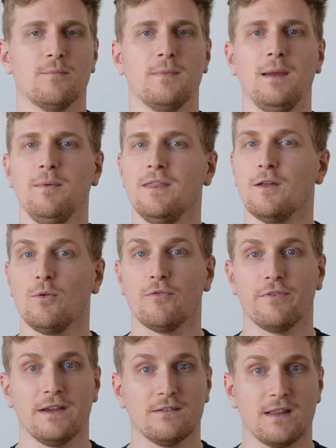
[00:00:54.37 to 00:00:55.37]
Maybe they will
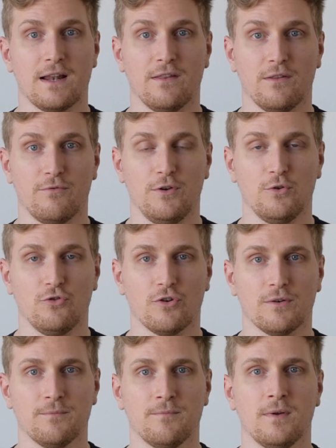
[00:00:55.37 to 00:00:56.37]
fix that in the future.